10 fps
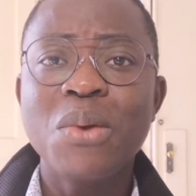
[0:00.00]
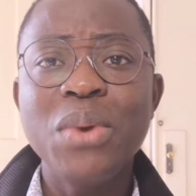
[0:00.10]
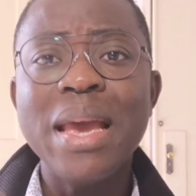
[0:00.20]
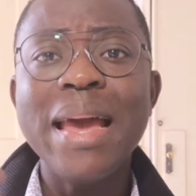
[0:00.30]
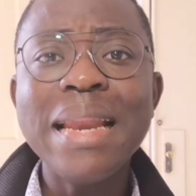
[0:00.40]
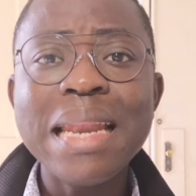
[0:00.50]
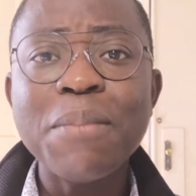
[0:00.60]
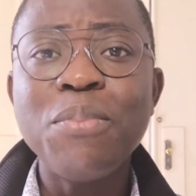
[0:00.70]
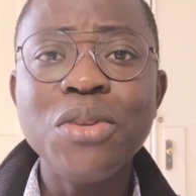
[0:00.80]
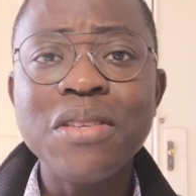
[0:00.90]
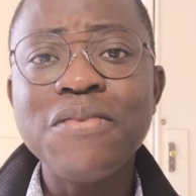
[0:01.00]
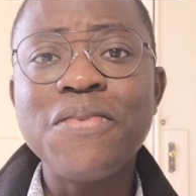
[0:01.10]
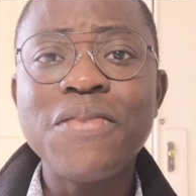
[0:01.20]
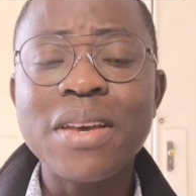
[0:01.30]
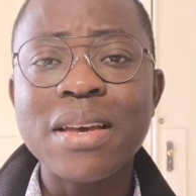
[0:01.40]
we end up putting
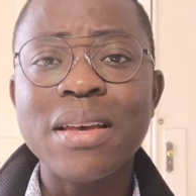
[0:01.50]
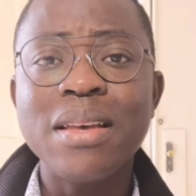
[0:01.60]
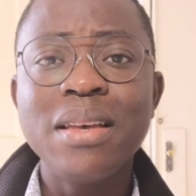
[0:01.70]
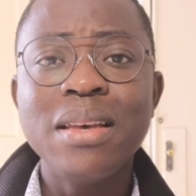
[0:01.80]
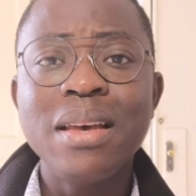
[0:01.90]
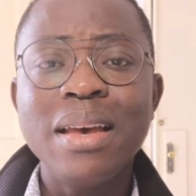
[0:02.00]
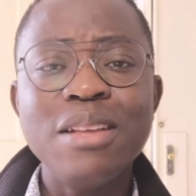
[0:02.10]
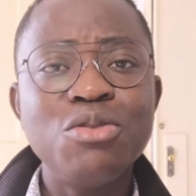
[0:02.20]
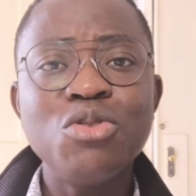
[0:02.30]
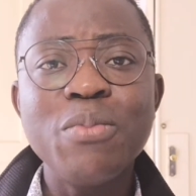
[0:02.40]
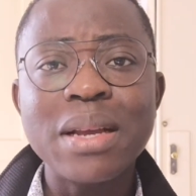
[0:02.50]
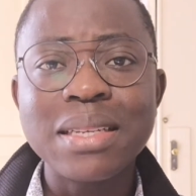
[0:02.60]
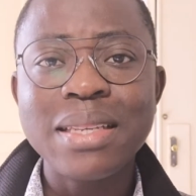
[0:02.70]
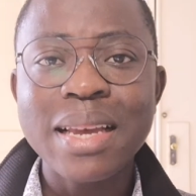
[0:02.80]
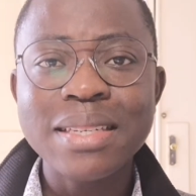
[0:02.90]
fear and so
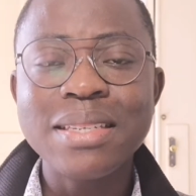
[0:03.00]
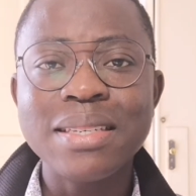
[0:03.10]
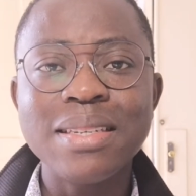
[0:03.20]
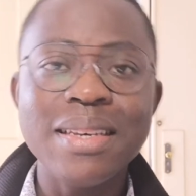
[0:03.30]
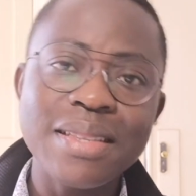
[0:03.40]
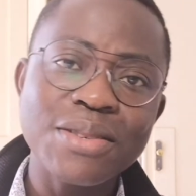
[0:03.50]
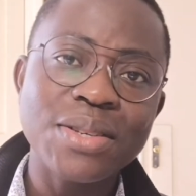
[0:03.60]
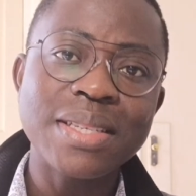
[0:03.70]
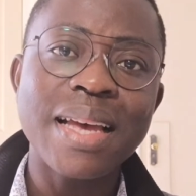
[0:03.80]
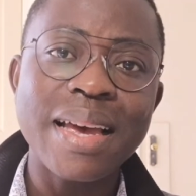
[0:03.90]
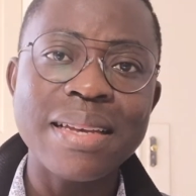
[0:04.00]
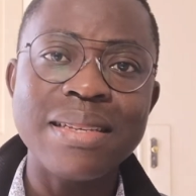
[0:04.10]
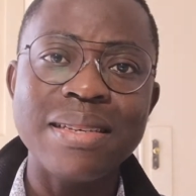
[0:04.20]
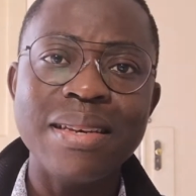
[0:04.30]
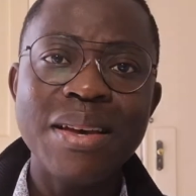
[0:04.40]
much tension in the
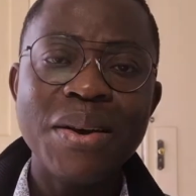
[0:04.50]
society,